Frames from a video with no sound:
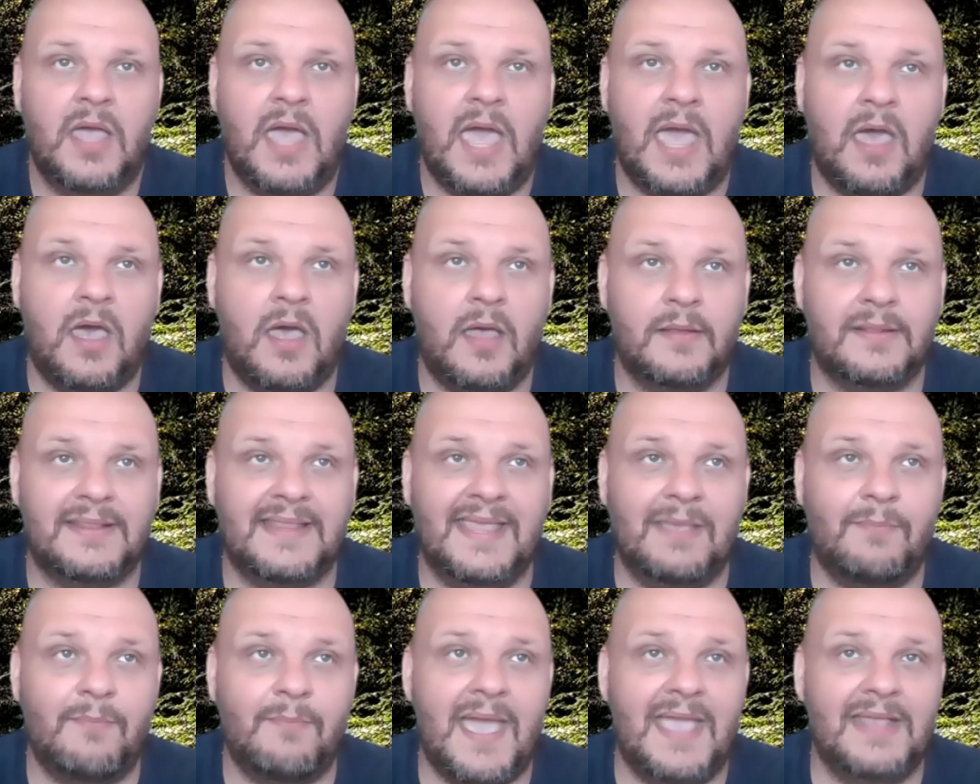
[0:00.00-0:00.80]
Uh,
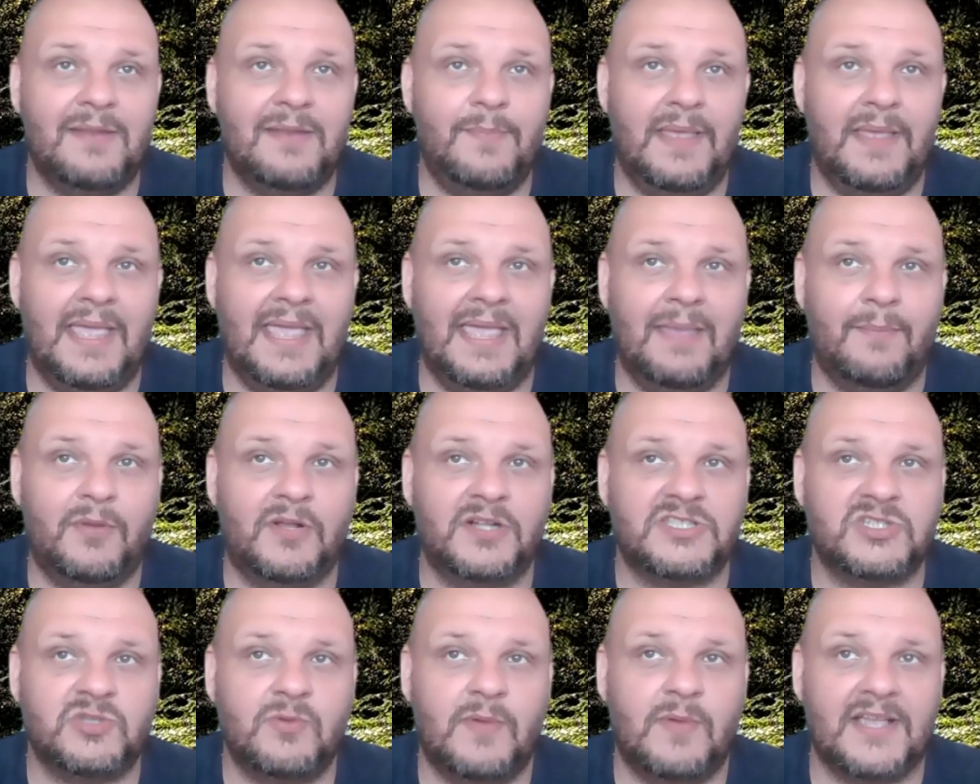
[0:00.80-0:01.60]
they might be
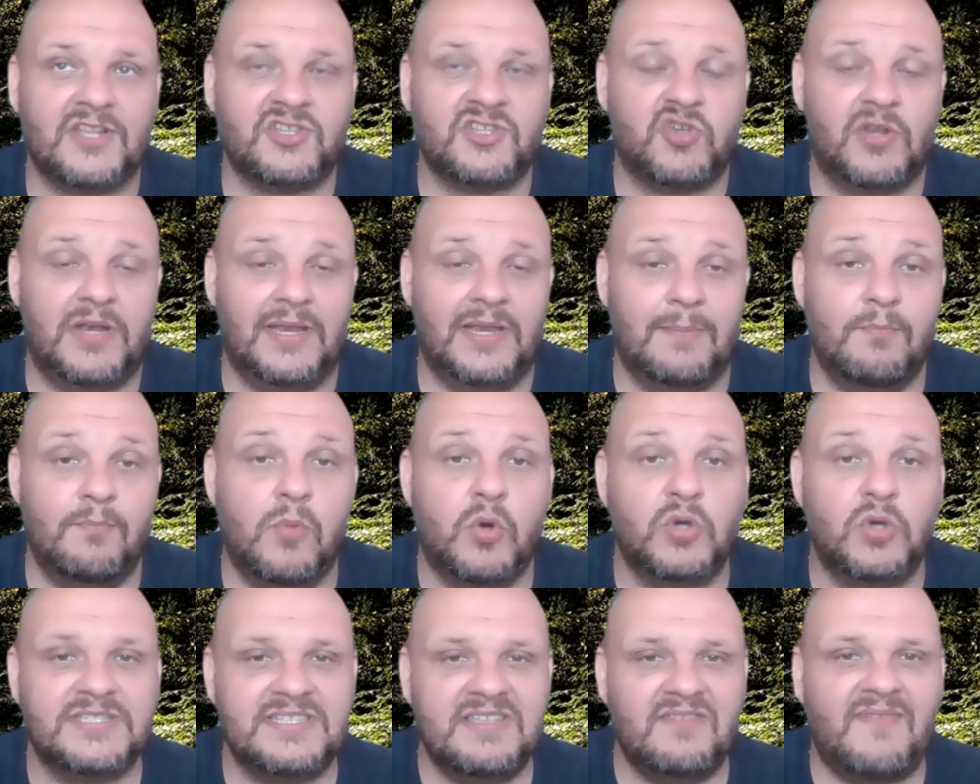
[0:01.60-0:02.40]
able to actually
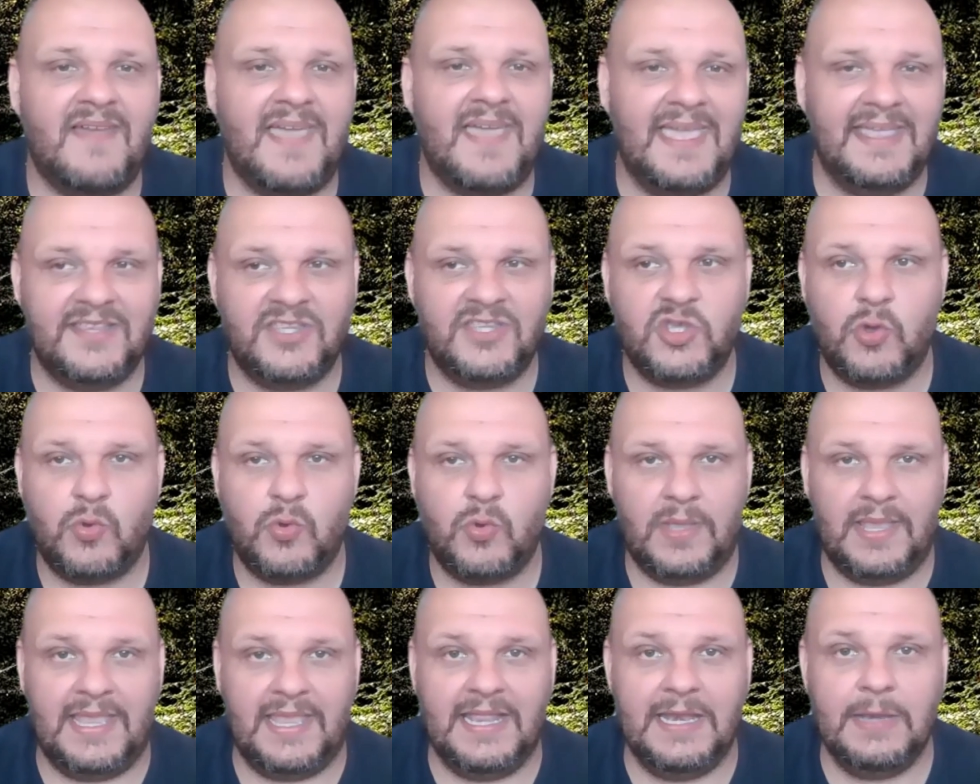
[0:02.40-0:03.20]
motivate
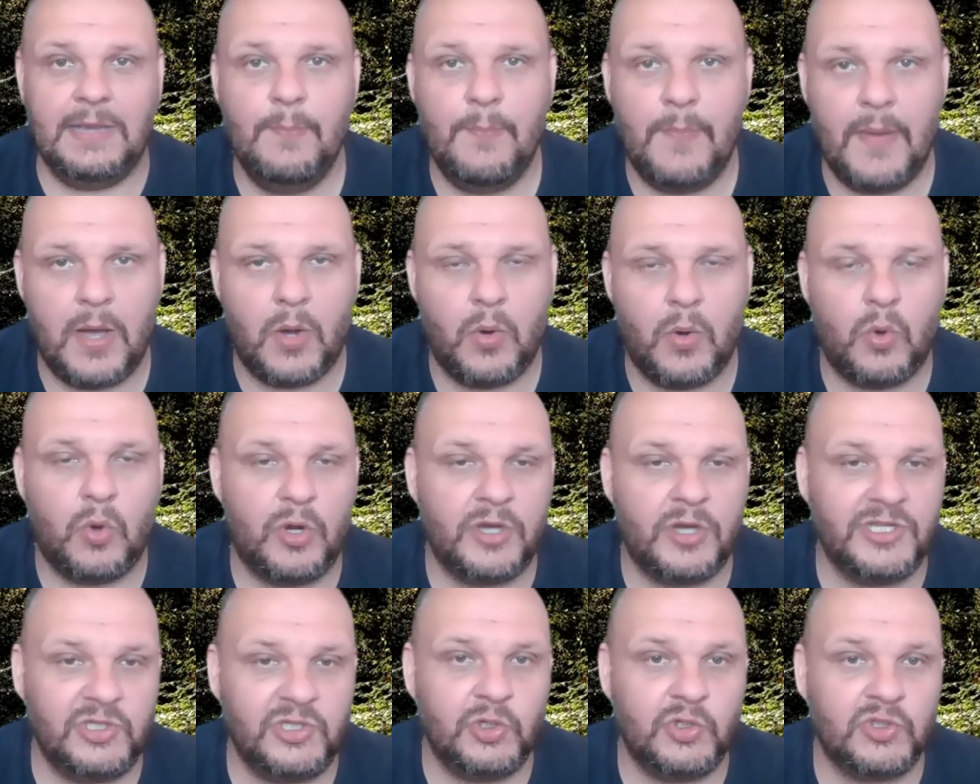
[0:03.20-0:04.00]
you,
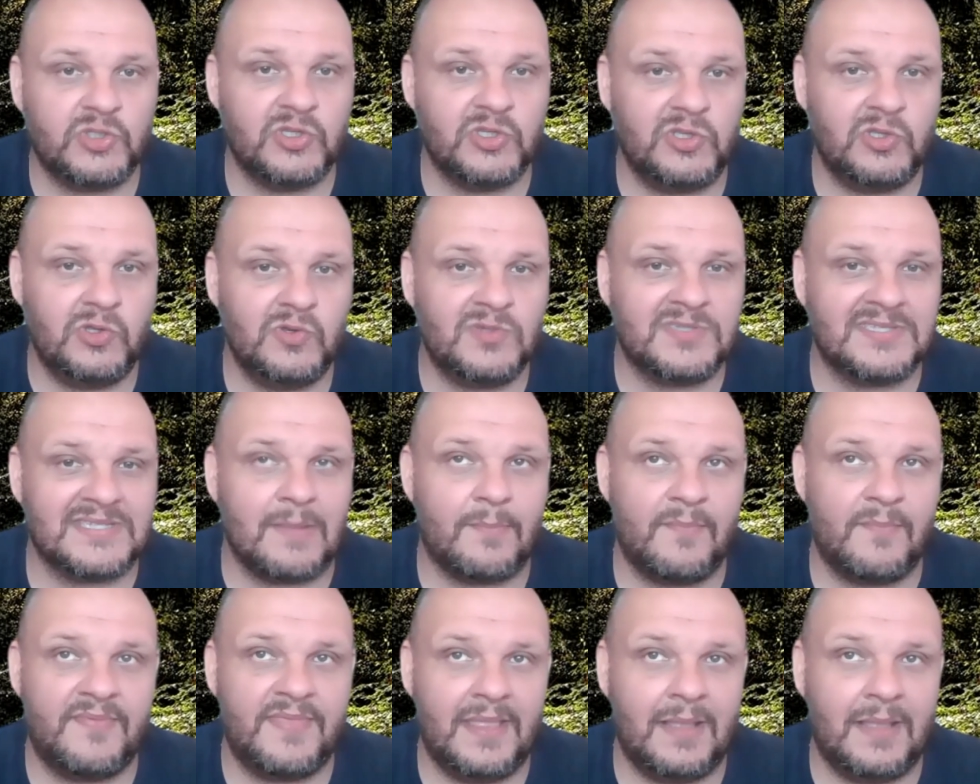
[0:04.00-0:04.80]
empower you to do
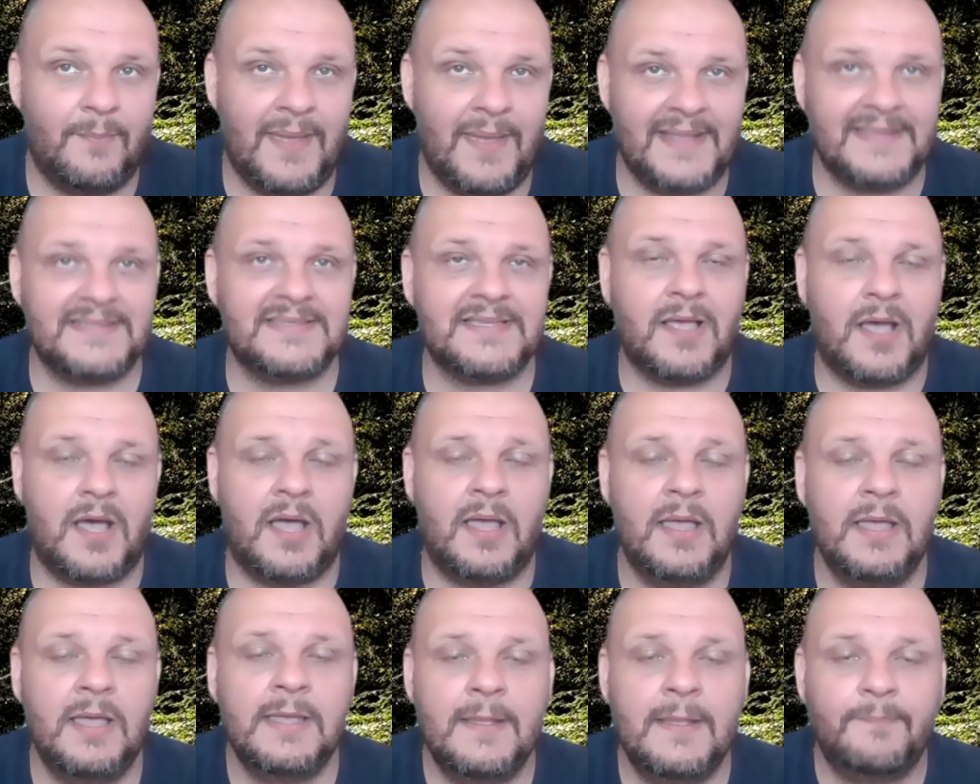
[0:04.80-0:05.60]
something
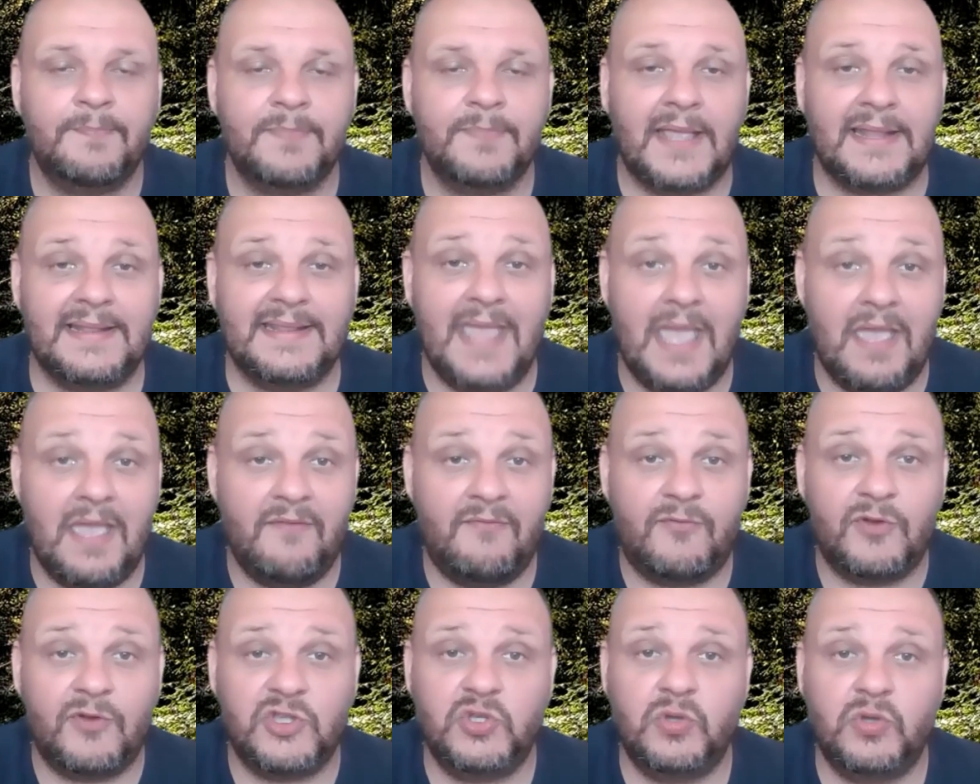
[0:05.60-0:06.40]
better, and
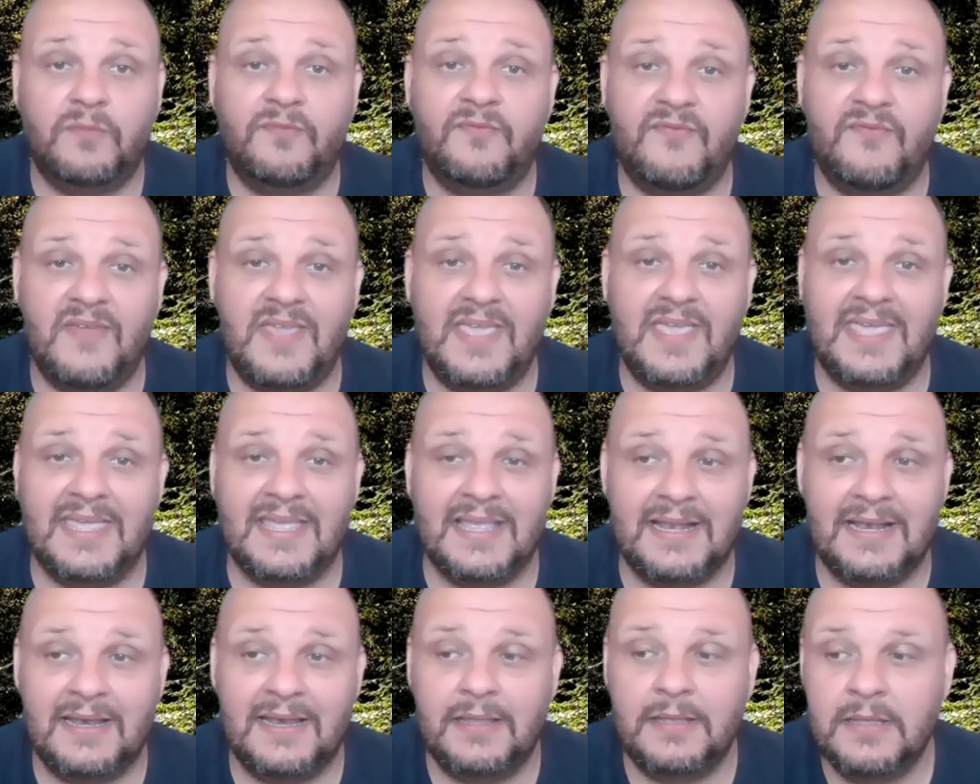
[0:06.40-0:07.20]
therefore you
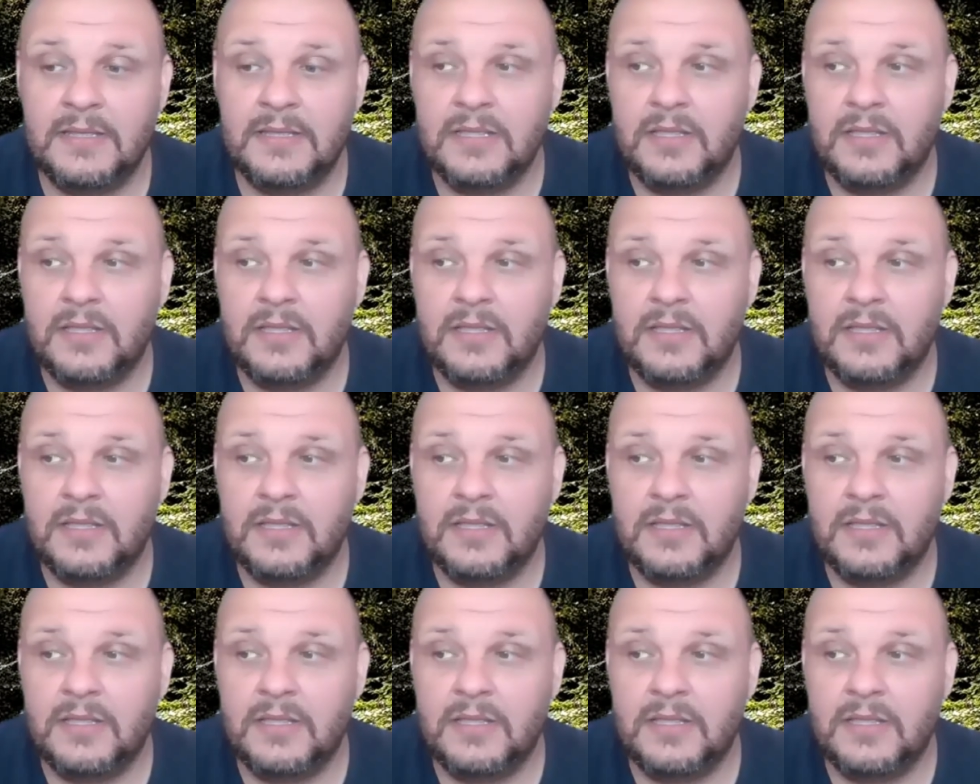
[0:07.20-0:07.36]
feel